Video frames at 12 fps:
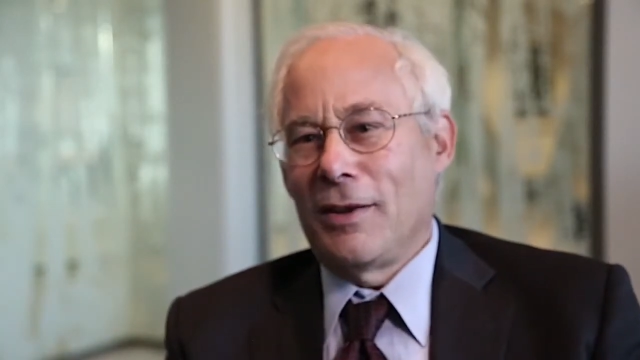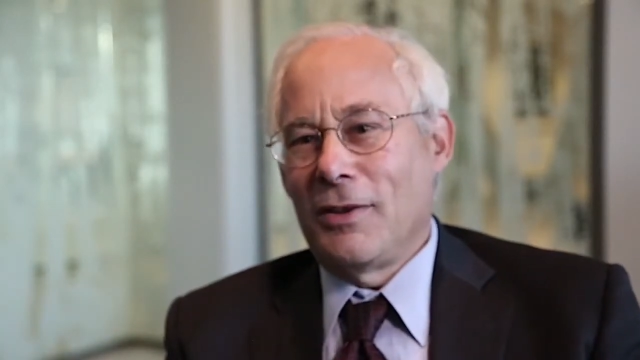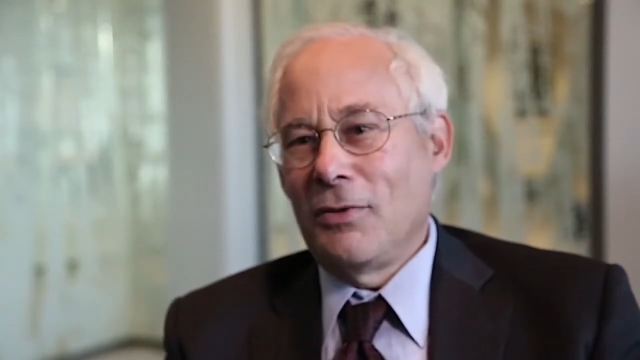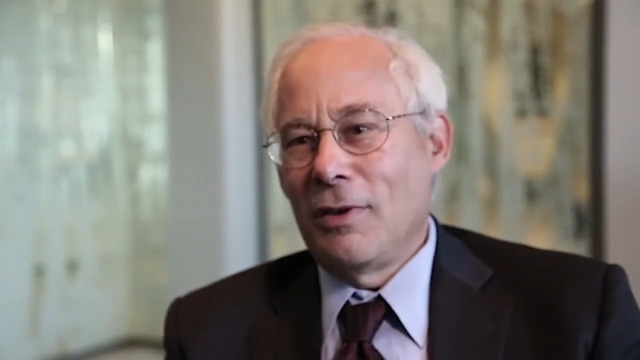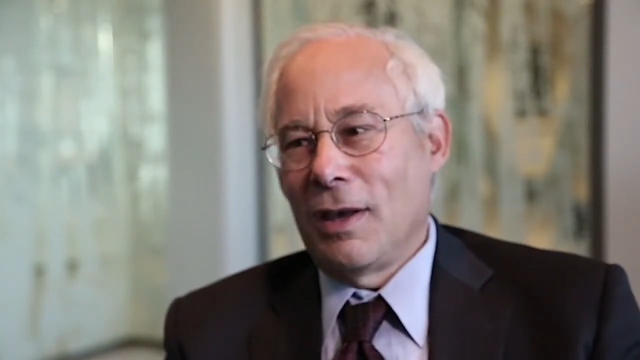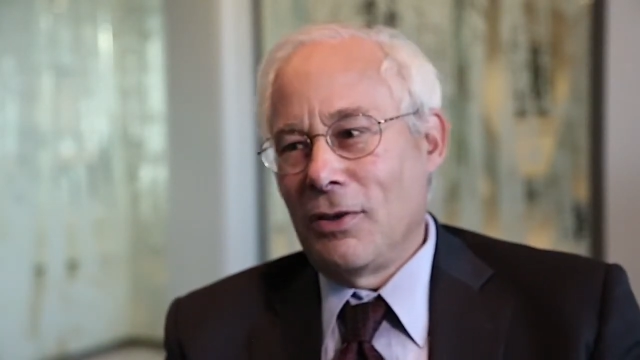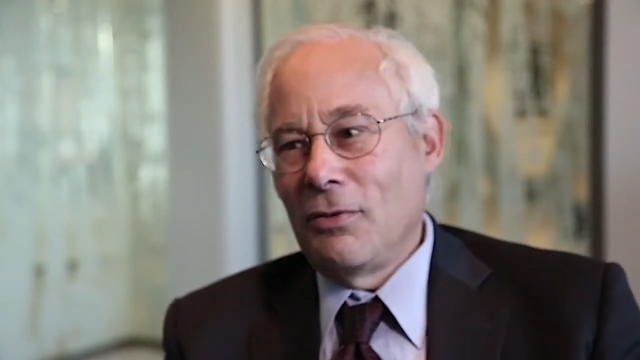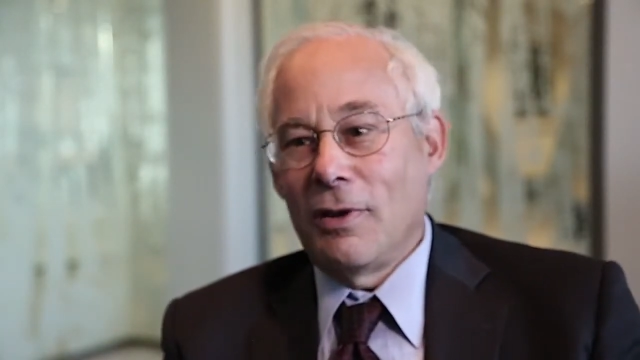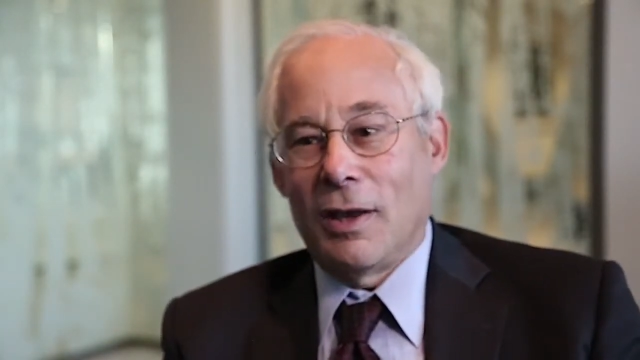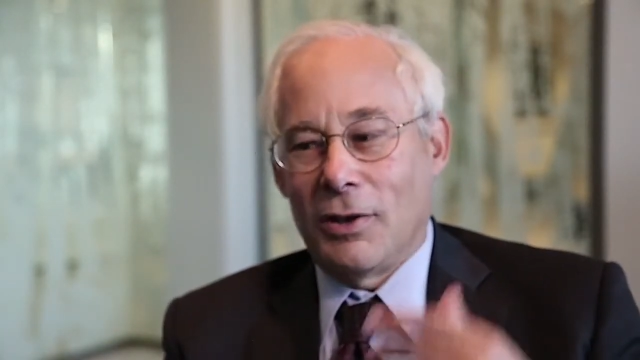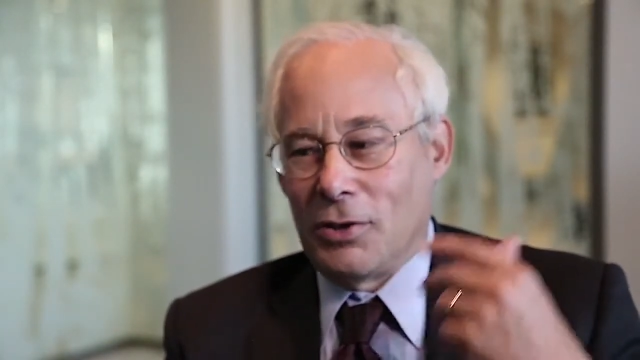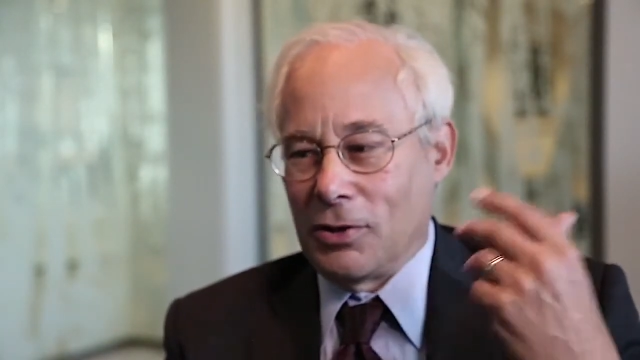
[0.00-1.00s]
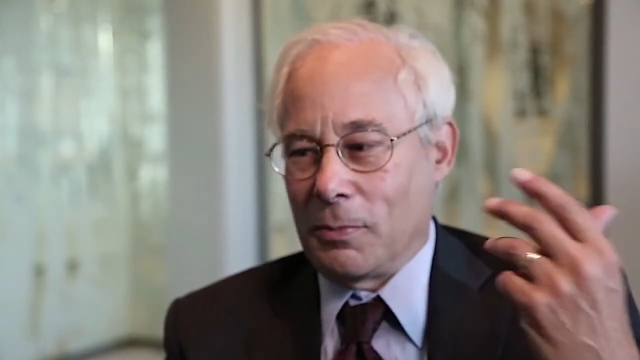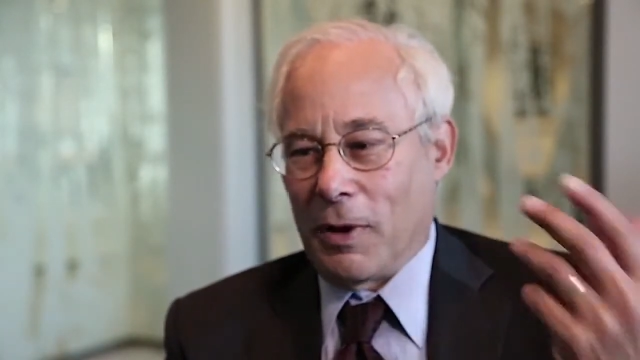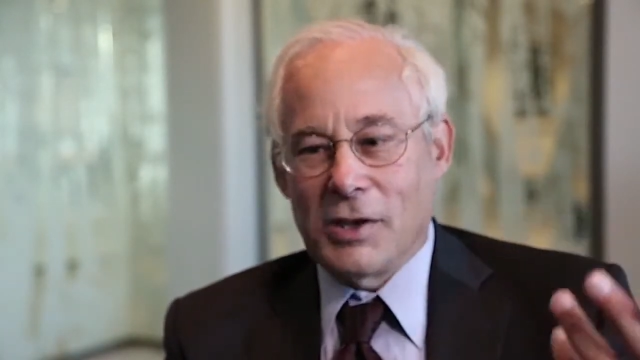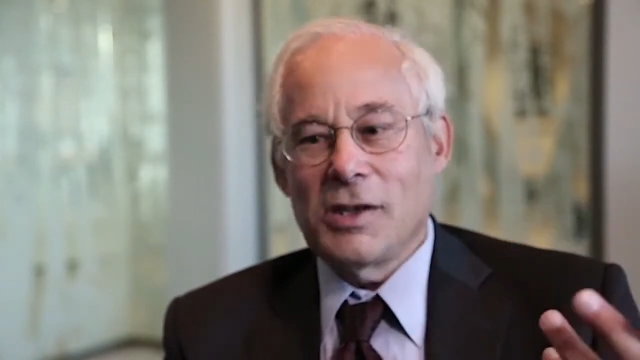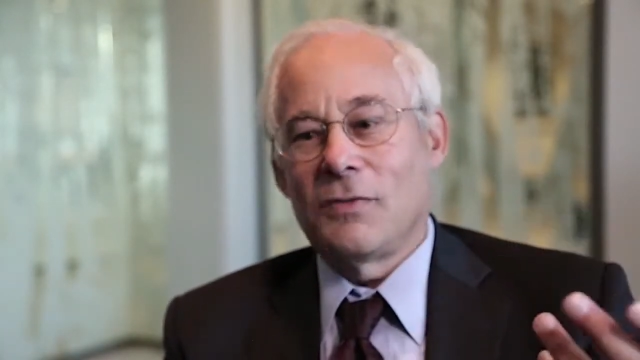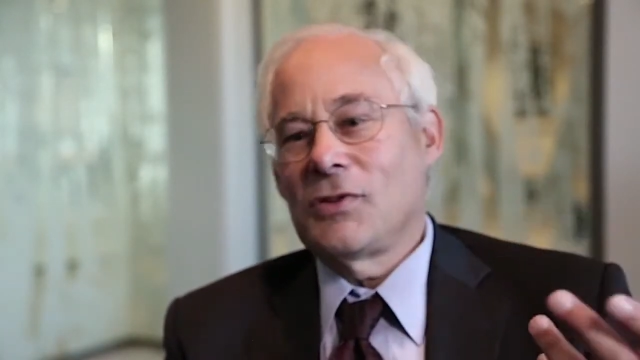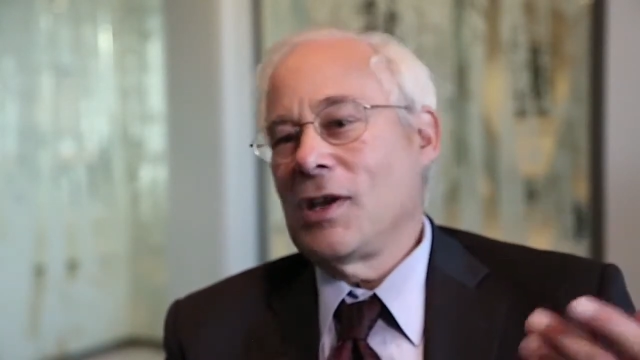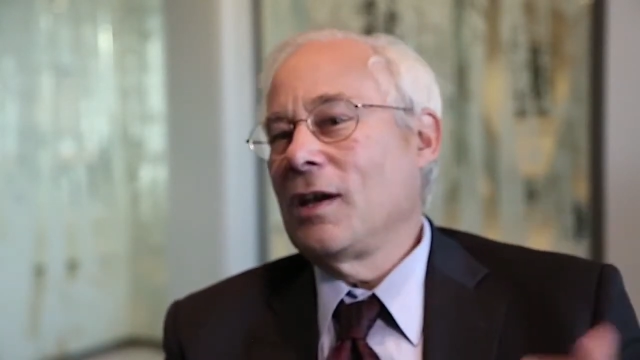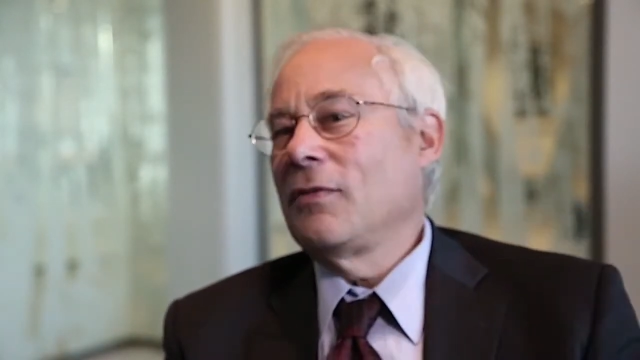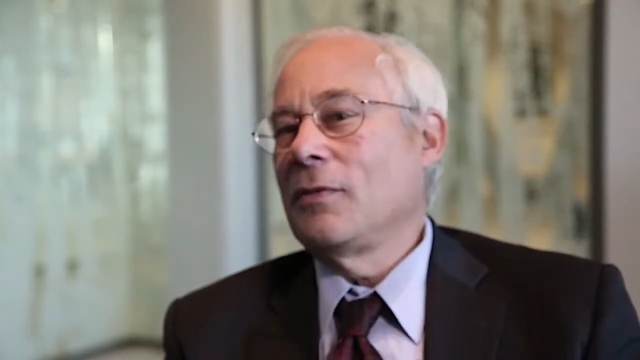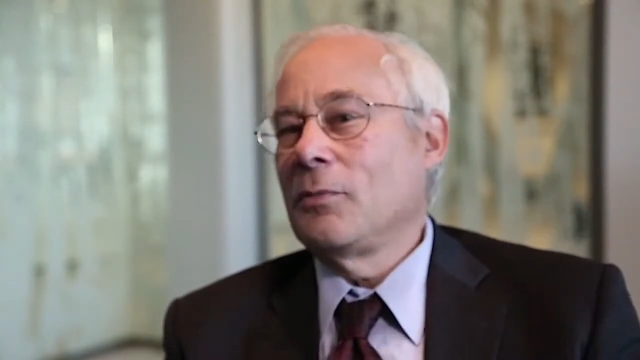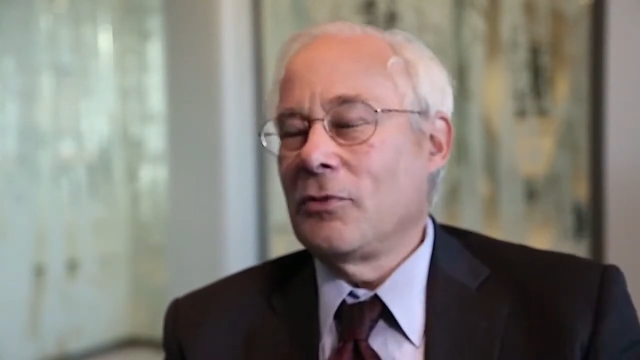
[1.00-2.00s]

And you can get into the positive side of